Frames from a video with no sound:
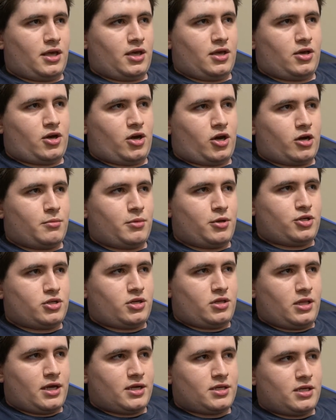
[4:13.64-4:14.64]
garbage
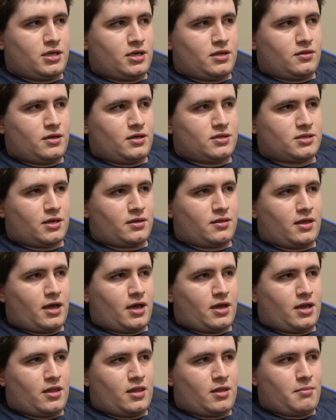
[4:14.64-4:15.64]
collecting and things like
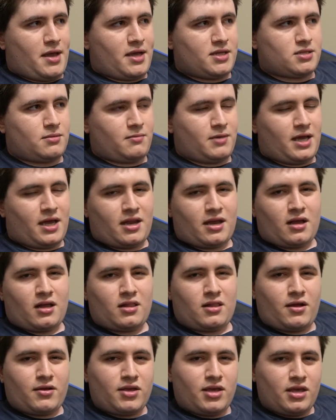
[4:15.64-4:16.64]
that, and that makes them kind of
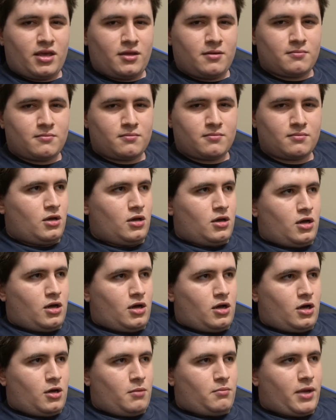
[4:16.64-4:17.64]
clunky.
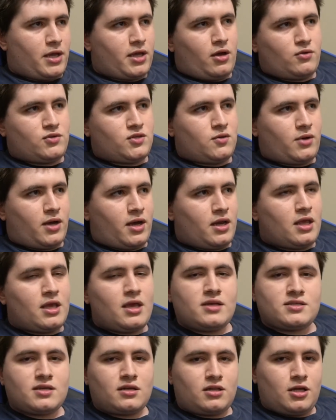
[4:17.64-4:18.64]
My go-to IDE
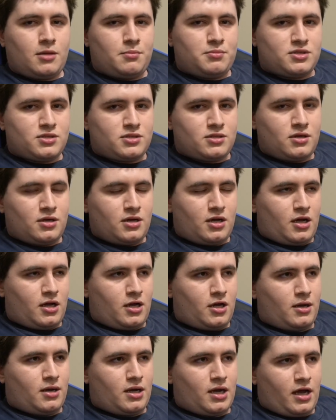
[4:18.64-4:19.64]
is Eclipse.
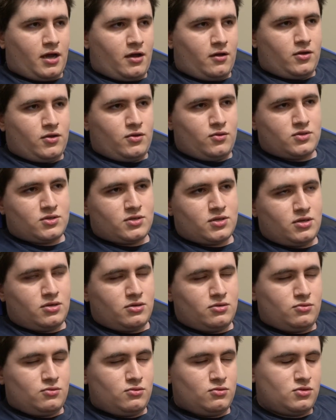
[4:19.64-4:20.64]
I used to
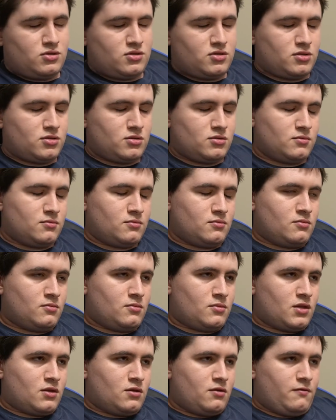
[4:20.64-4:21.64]
use
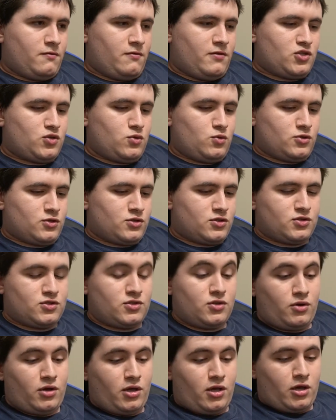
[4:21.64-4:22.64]
Visual
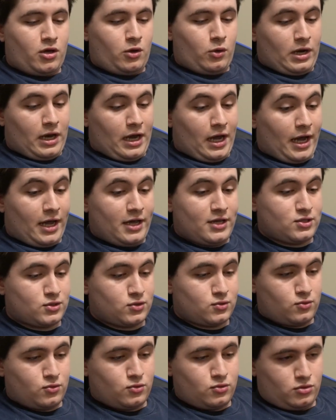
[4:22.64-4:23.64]
Studio in high
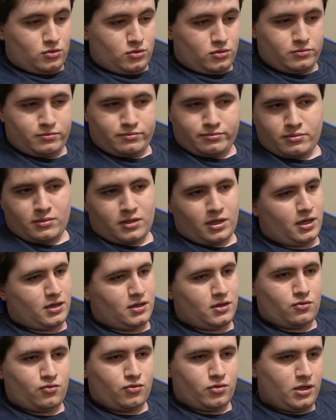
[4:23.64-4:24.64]
school. I
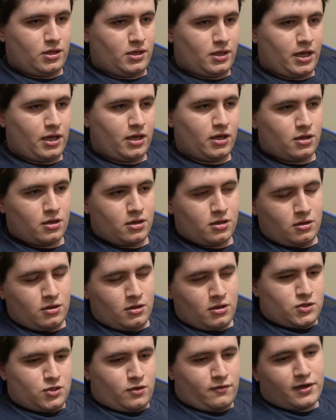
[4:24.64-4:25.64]
didn't really like it.
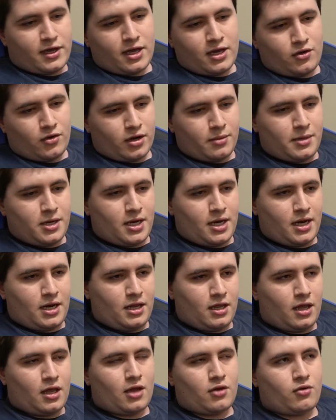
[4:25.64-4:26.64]
So if I had to recommend an
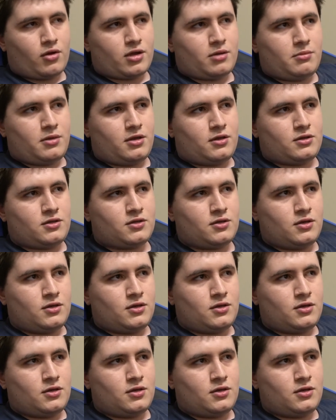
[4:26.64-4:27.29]
IDE, I'd recommend